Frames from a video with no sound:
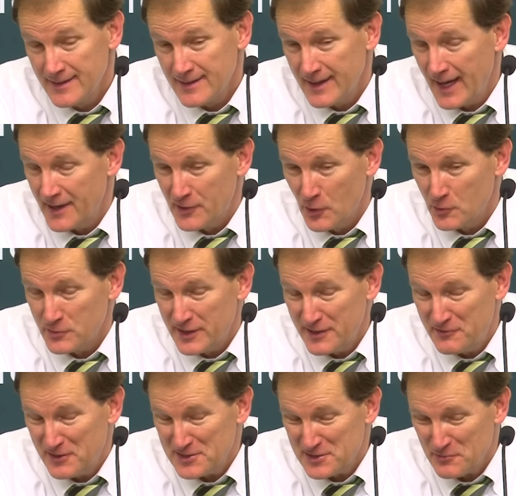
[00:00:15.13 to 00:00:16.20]
he had no
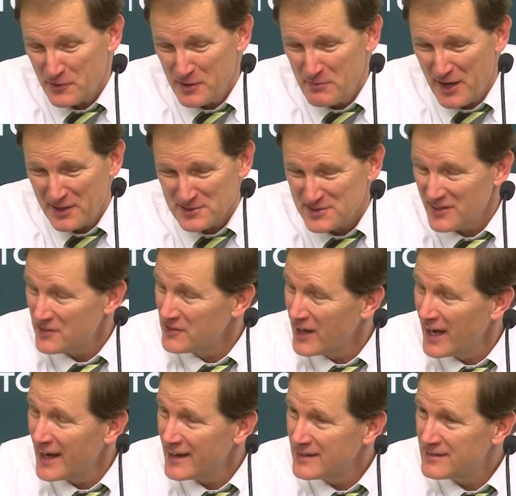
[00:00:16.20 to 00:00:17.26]
defensive rebounds the other
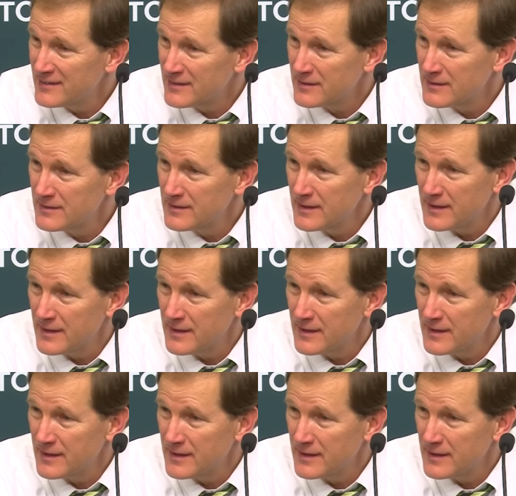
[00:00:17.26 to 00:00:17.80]
night, and,